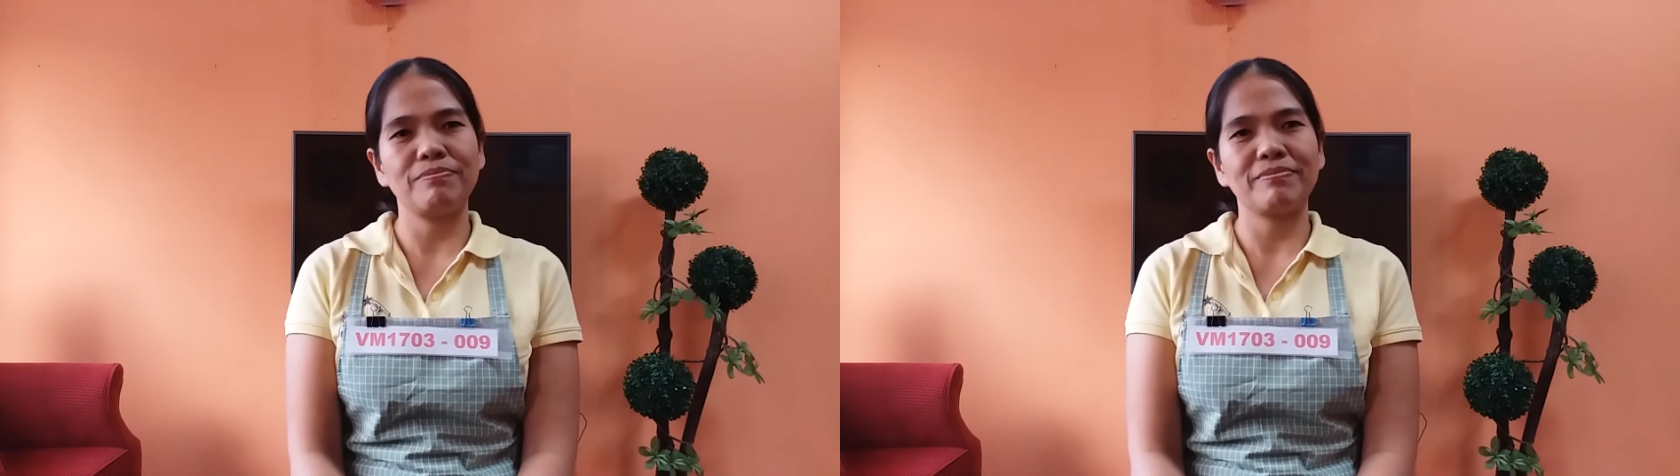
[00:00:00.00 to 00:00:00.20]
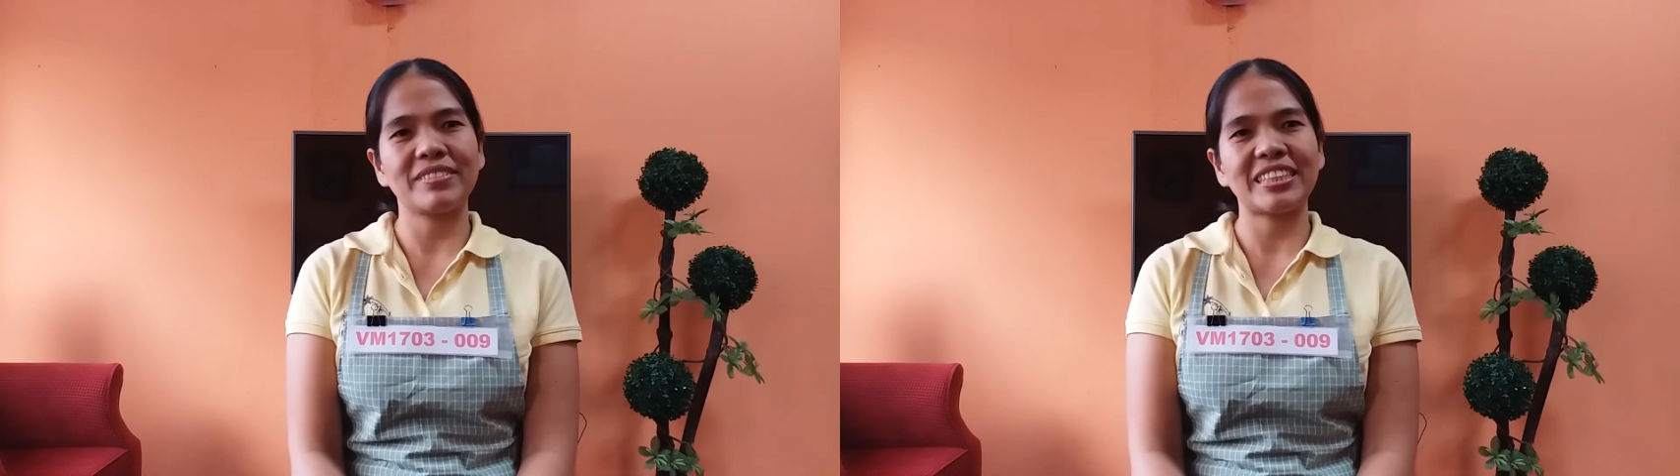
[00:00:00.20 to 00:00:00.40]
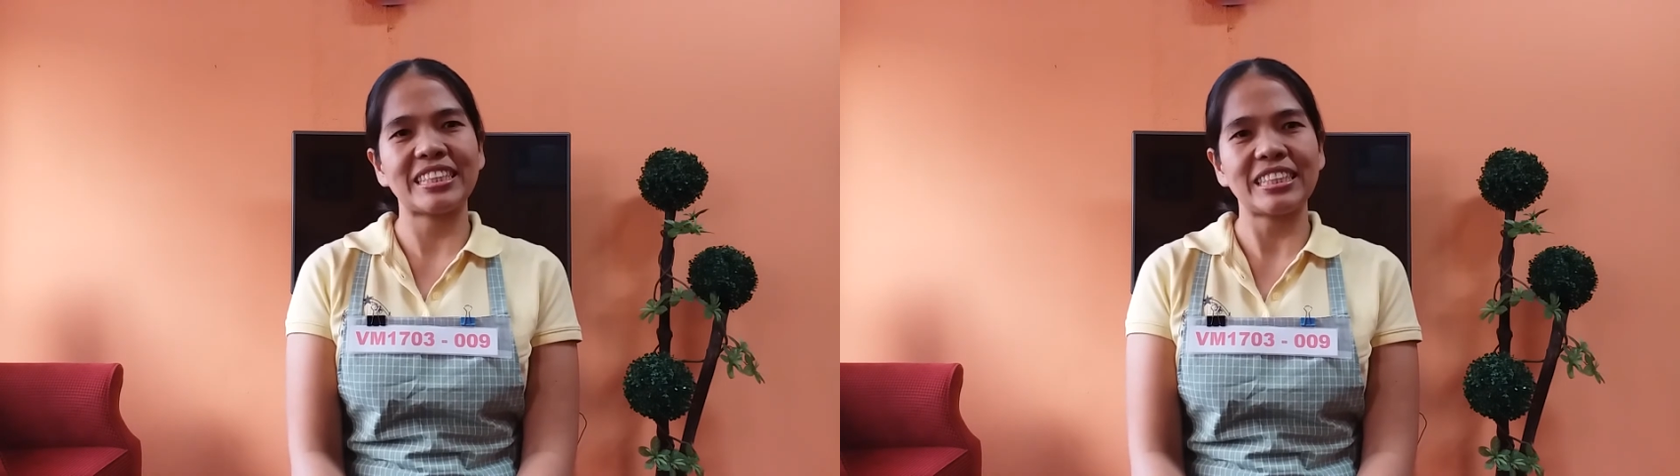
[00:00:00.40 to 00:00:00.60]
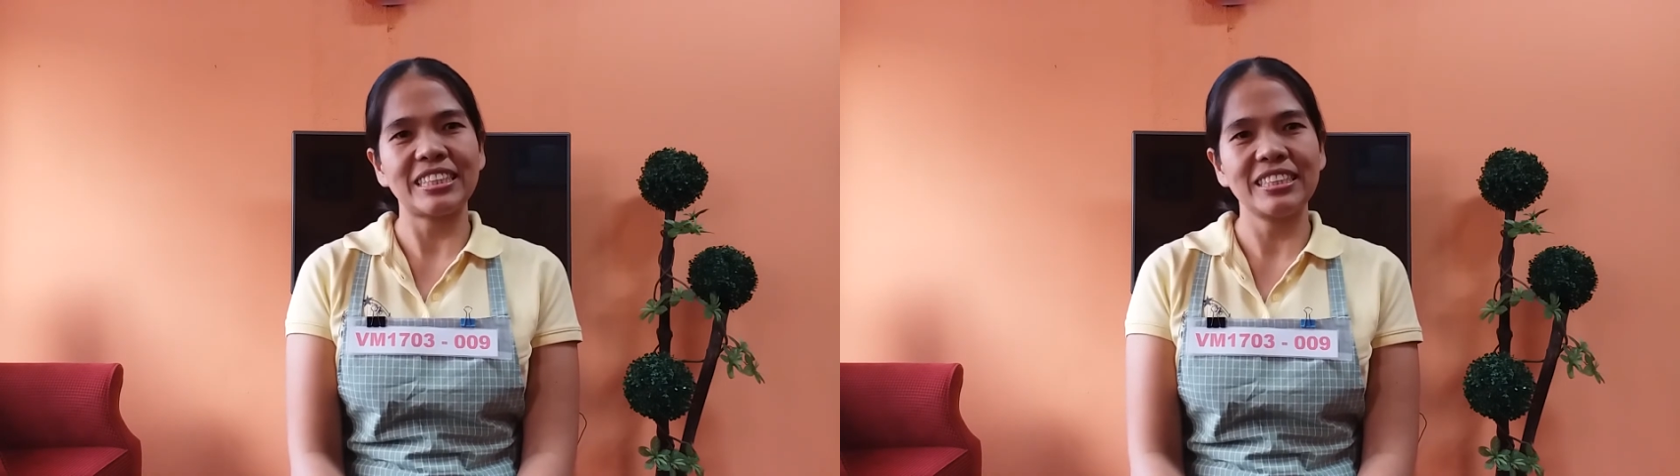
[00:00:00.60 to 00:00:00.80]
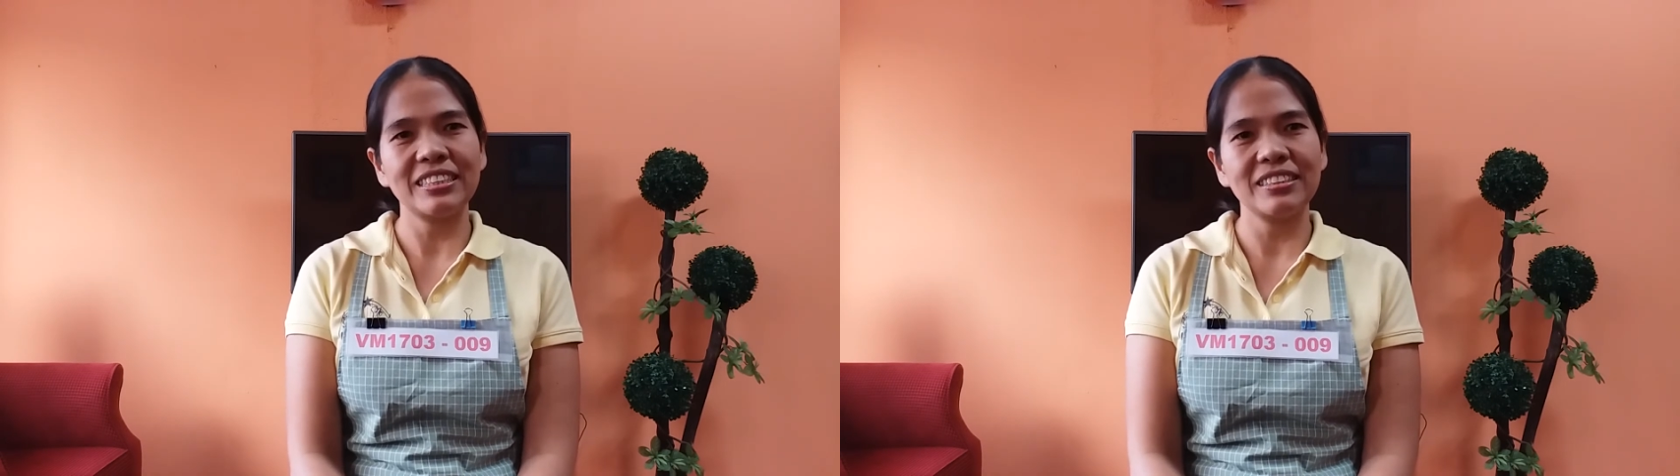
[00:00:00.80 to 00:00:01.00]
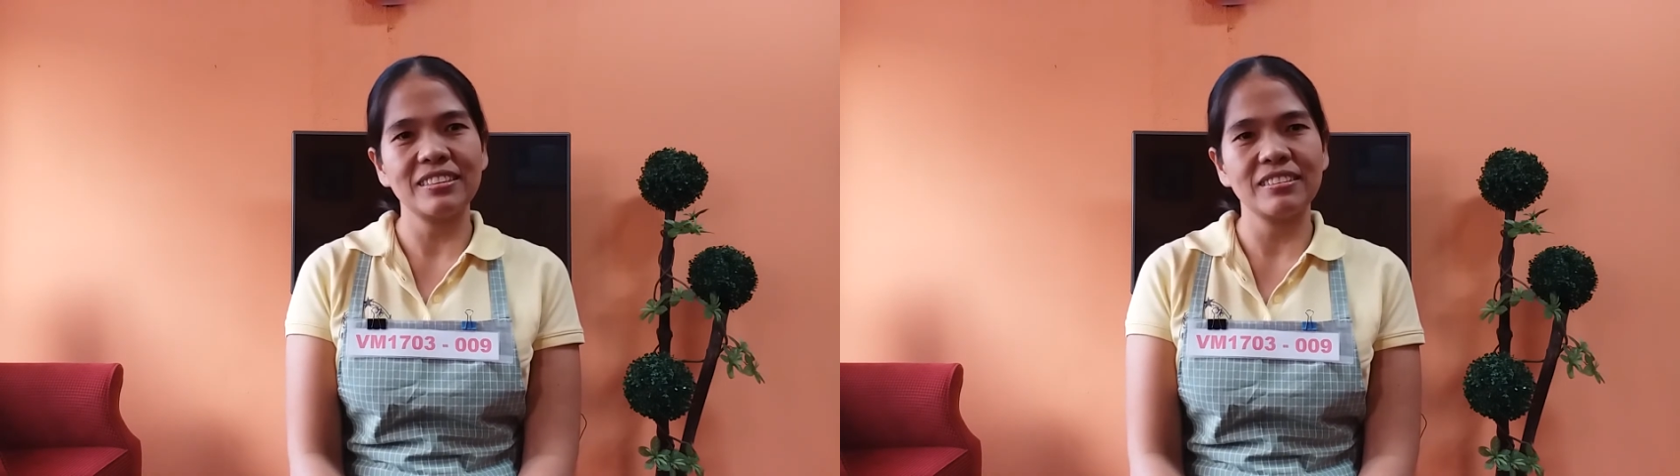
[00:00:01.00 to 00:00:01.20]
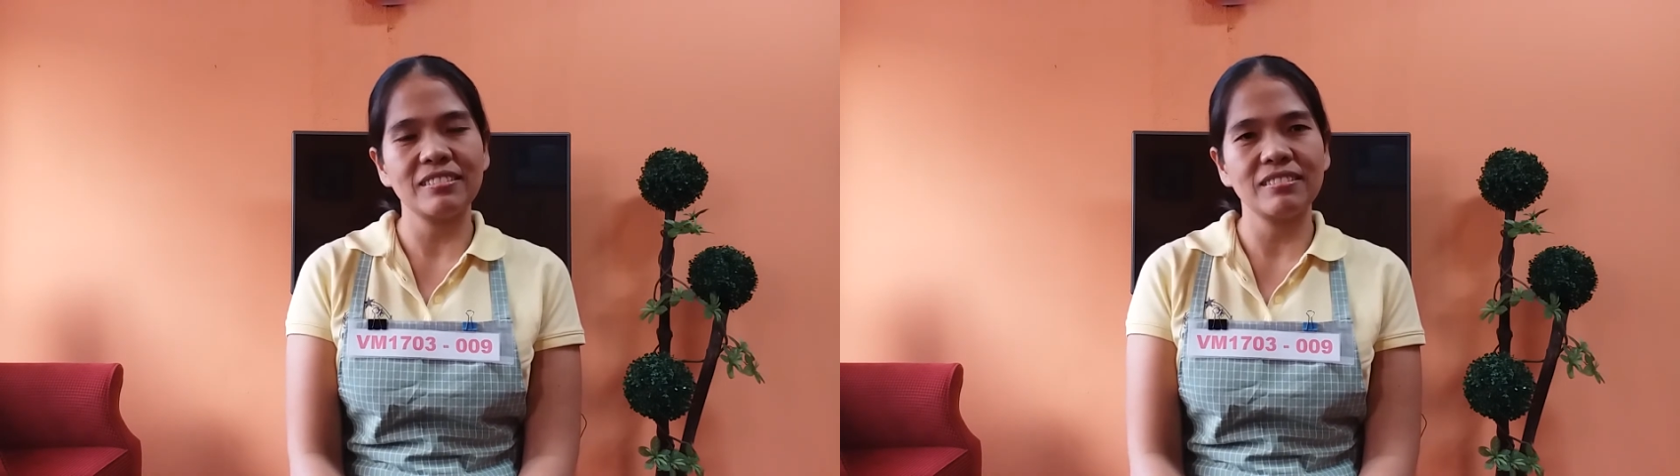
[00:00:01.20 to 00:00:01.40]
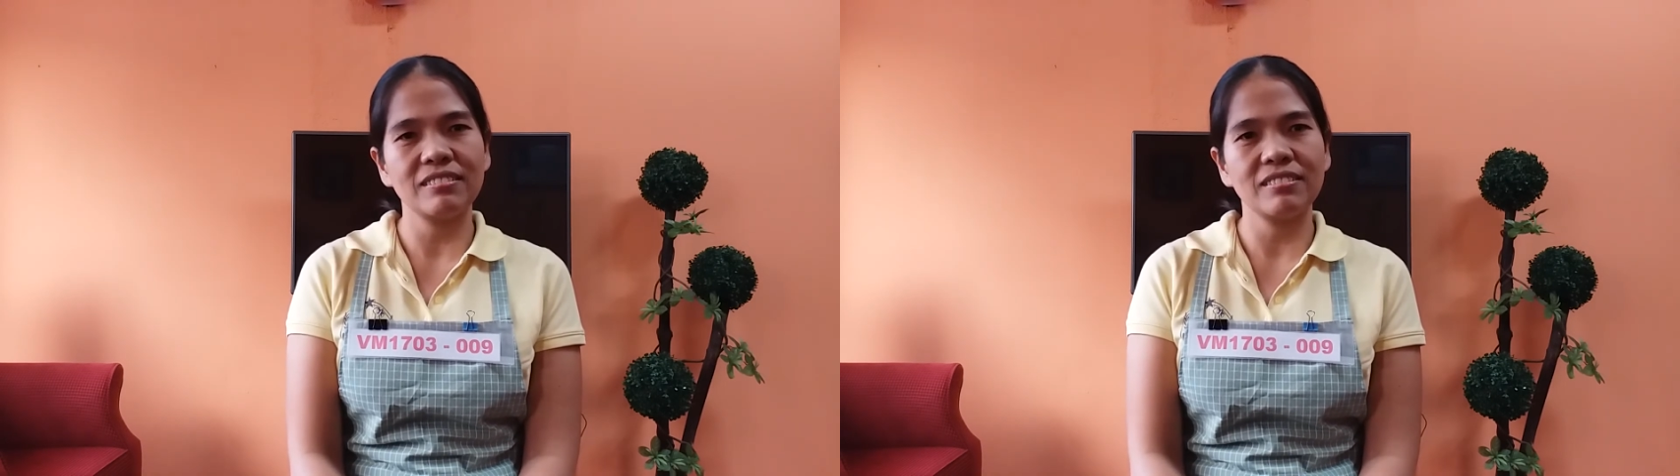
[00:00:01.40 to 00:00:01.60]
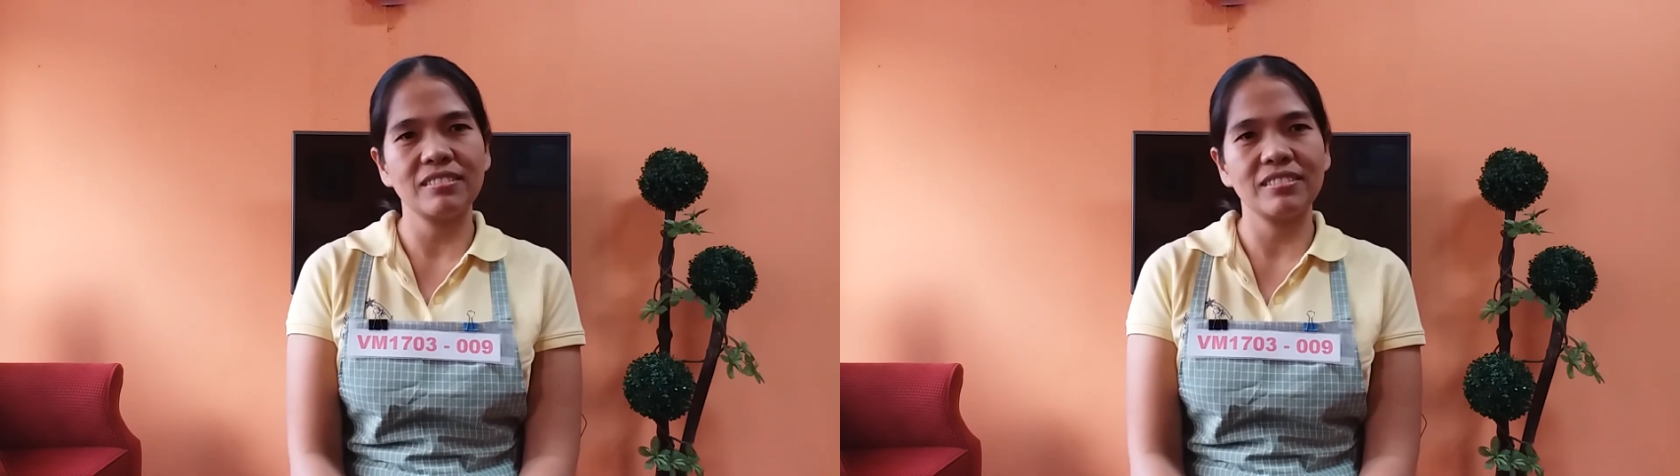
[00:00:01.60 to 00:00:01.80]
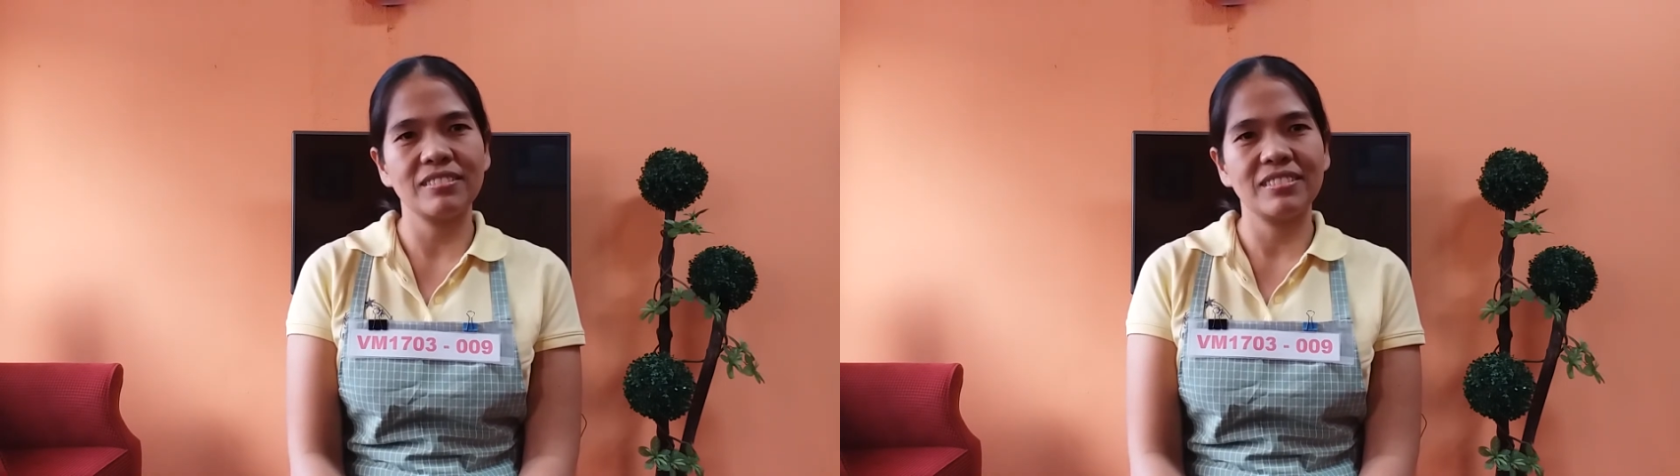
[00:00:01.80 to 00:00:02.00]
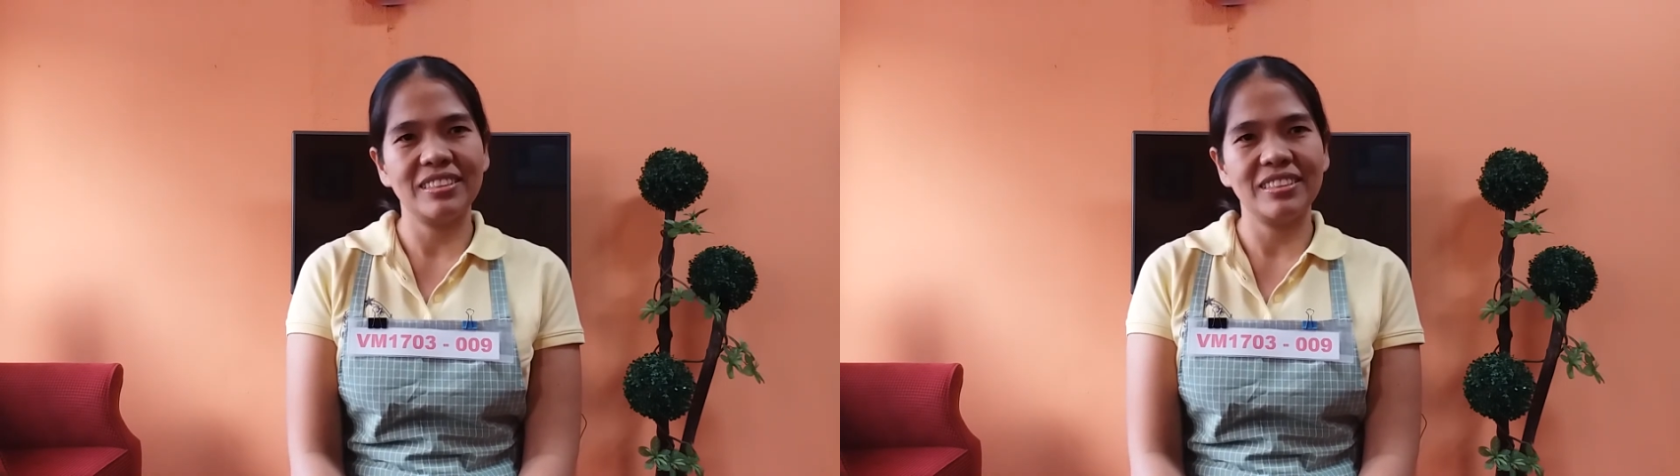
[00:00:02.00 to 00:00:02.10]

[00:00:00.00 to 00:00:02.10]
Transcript: chance and you work in Taipo,